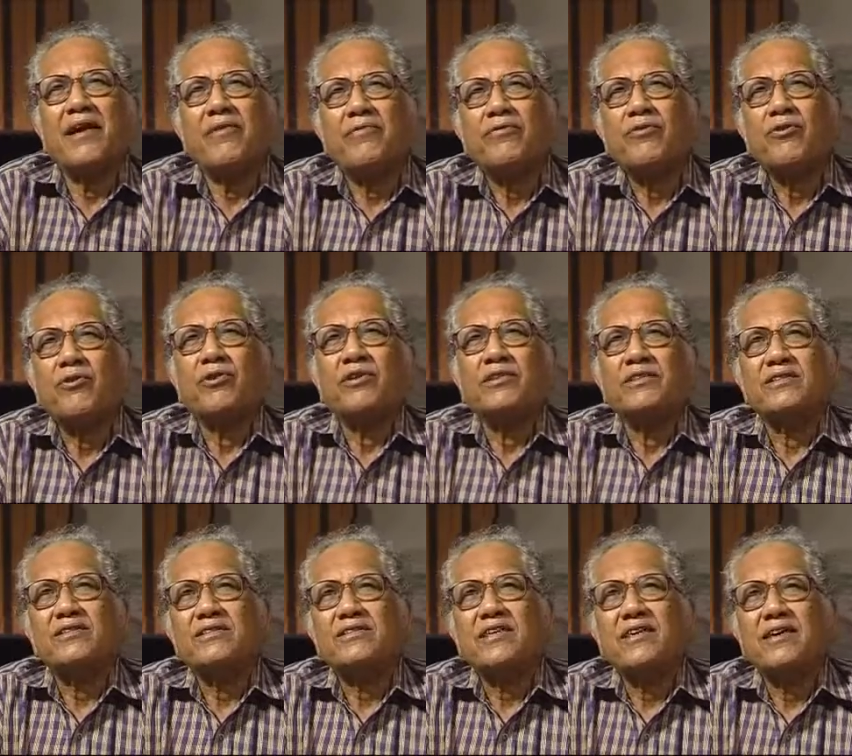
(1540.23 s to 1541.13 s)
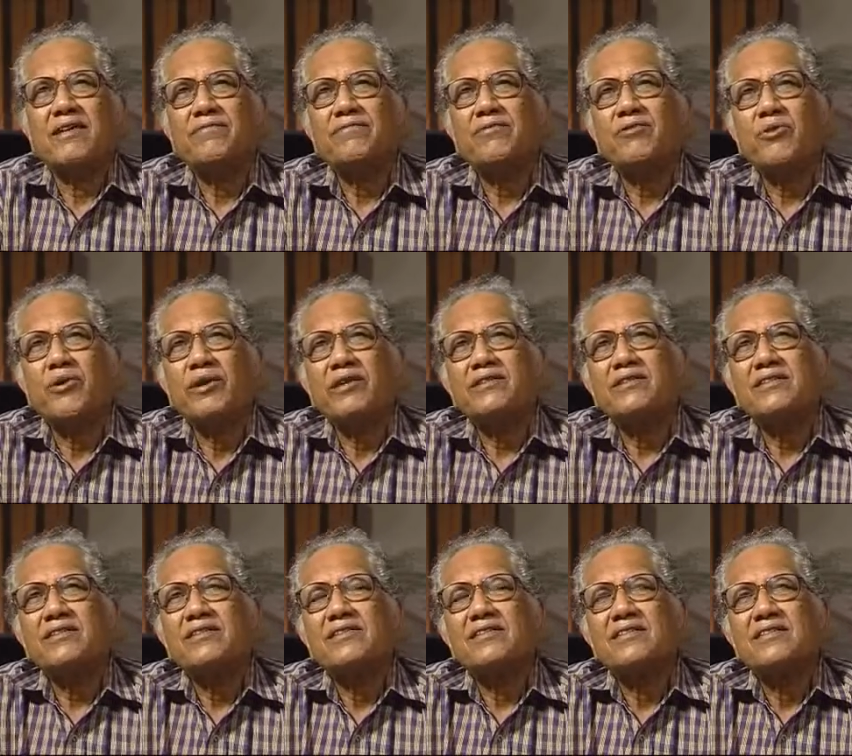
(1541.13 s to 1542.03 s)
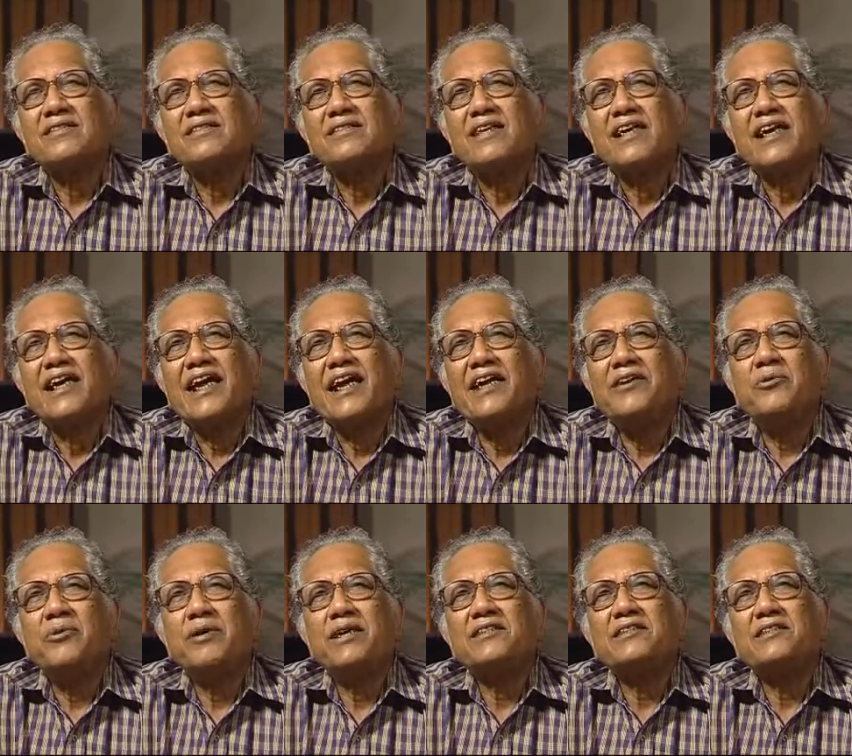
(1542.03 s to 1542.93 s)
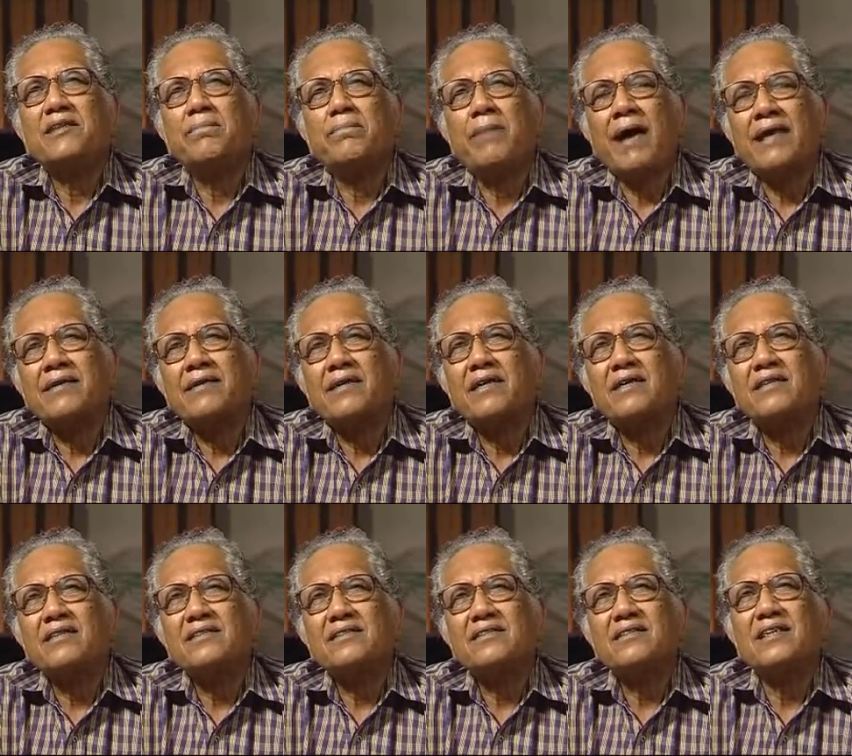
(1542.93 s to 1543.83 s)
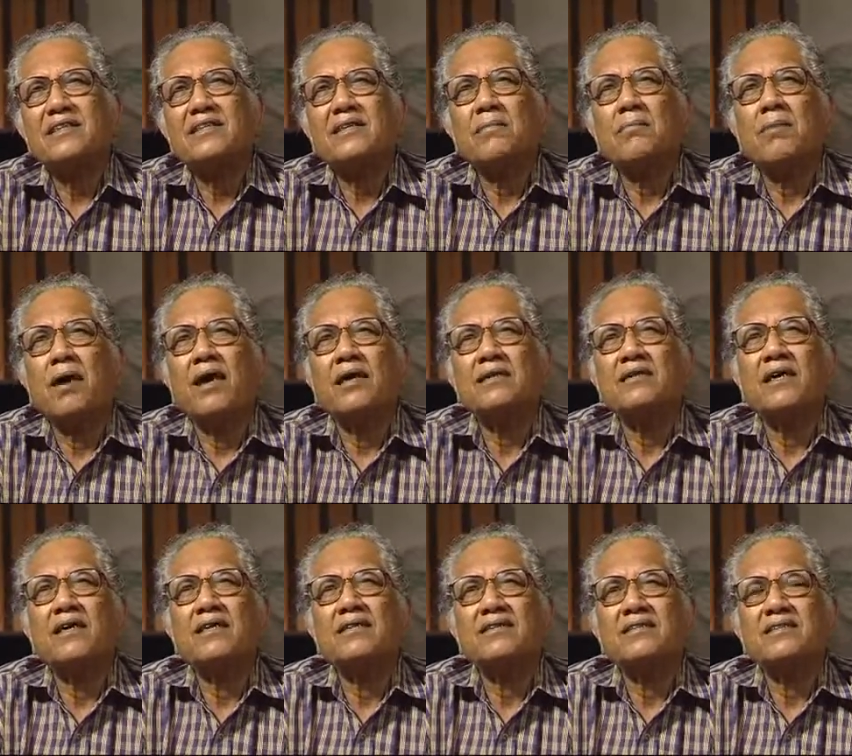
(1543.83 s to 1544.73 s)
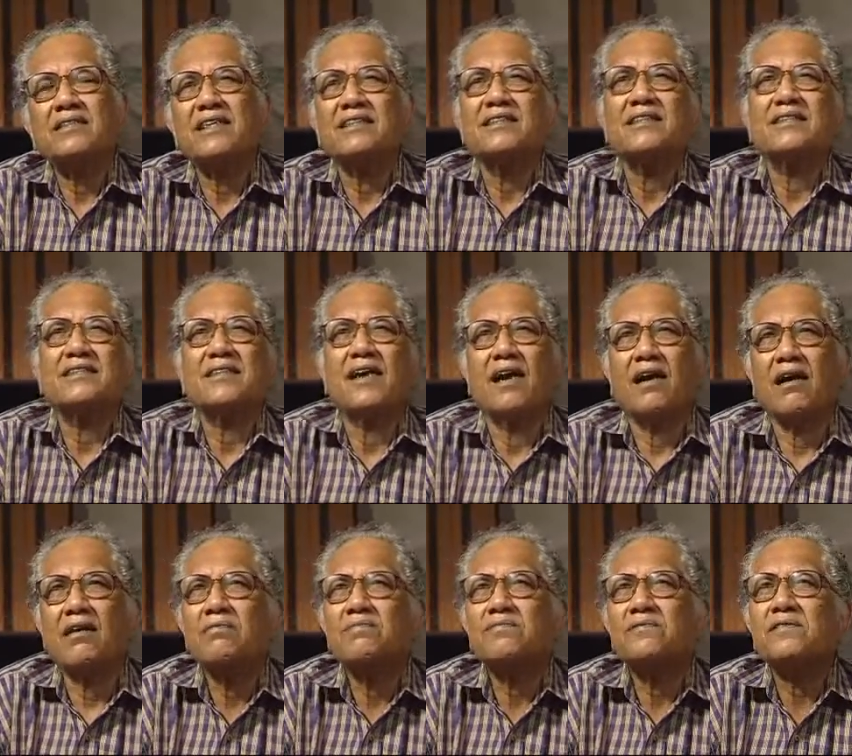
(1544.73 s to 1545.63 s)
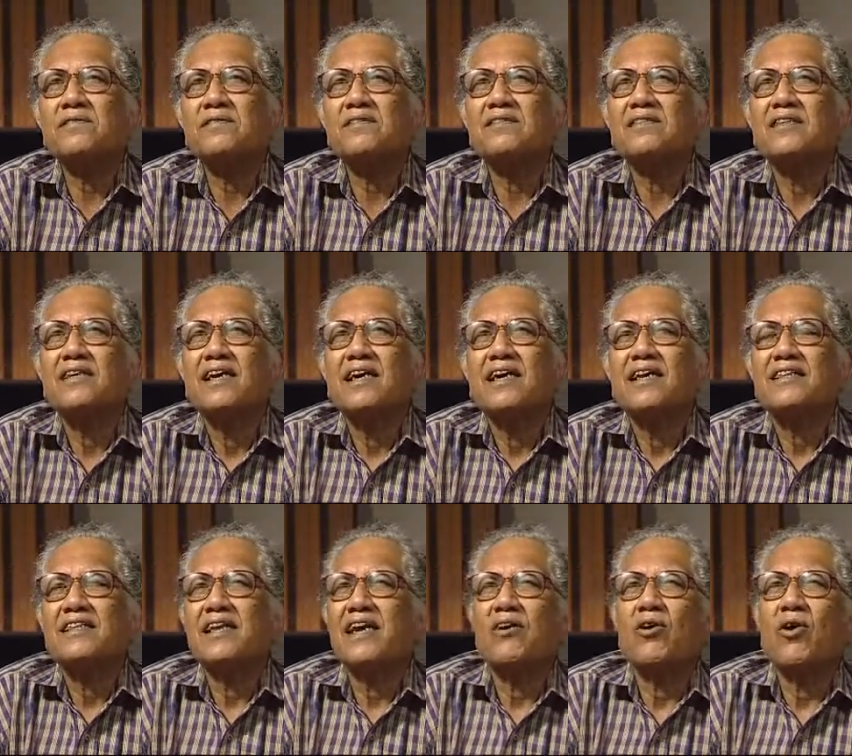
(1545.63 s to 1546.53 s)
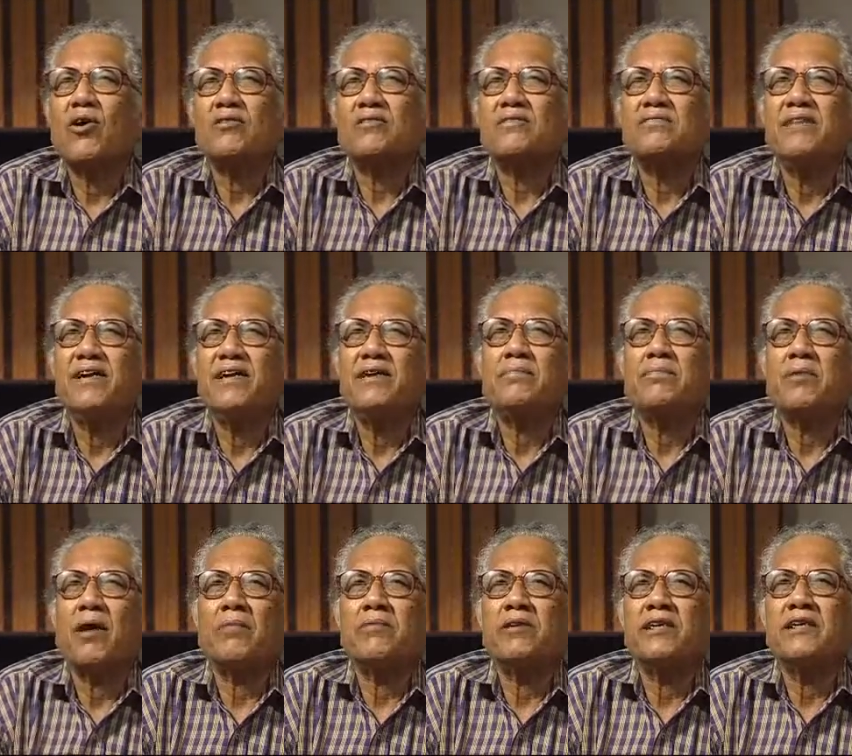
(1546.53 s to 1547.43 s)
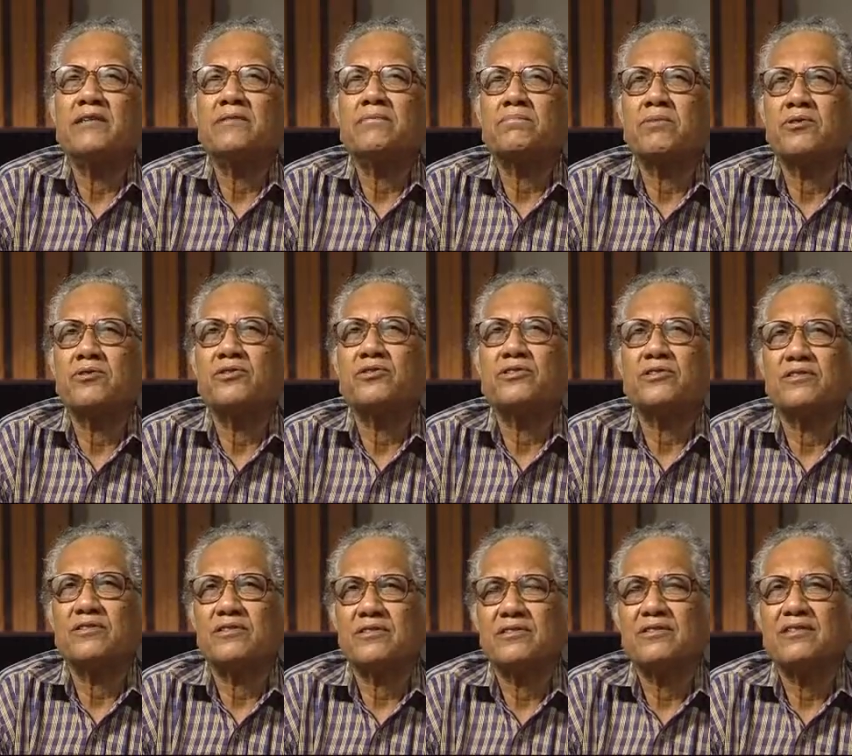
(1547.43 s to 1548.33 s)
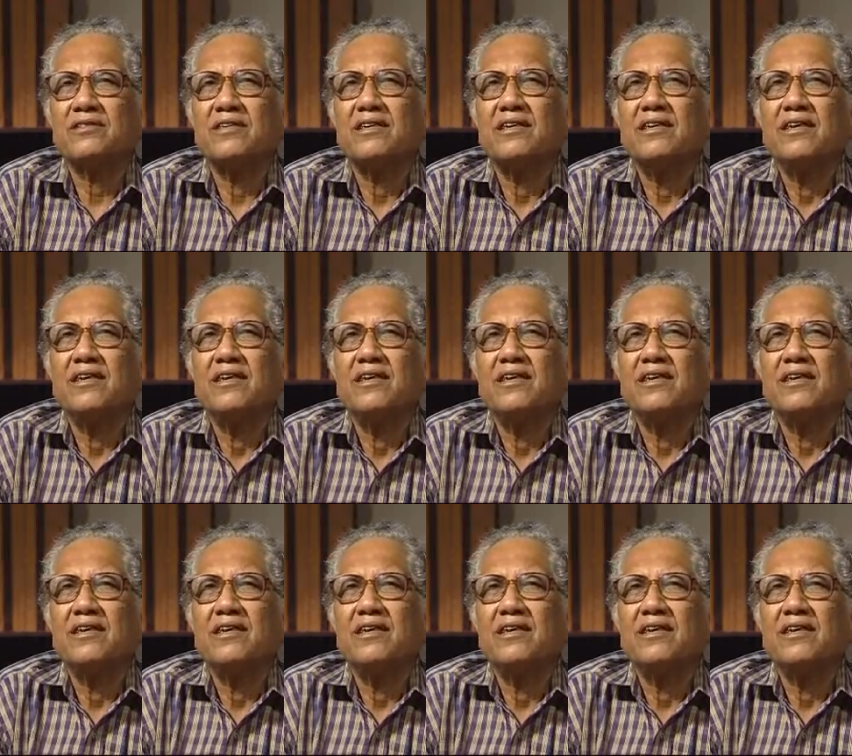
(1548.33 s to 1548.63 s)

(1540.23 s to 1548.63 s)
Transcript: affluence, affluence in which the bankers and the Mahajans and the Sarafs, they got very prominent position.